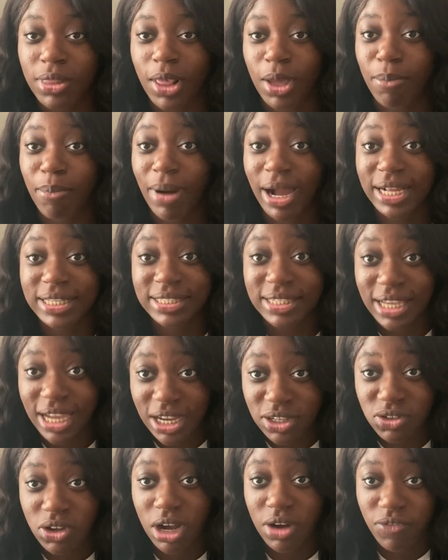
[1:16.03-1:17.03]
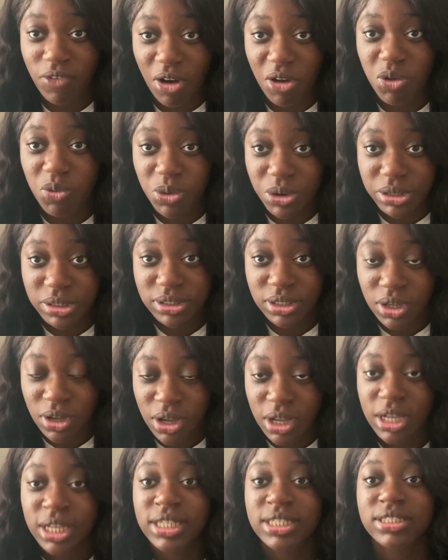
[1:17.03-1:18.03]
My TikTok followers
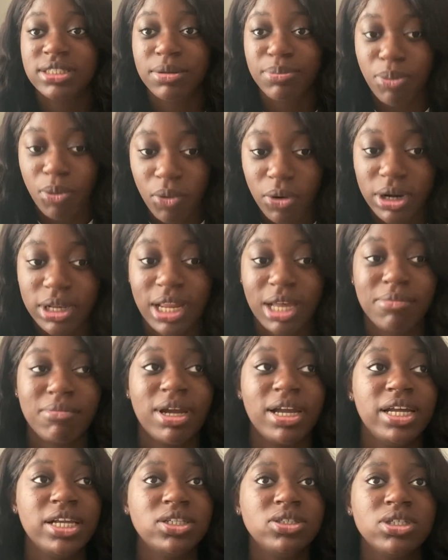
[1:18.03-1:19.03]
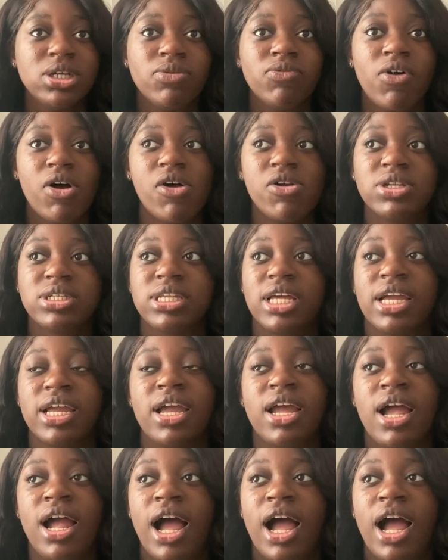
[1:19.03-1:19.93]
support, like my Instagram followers, like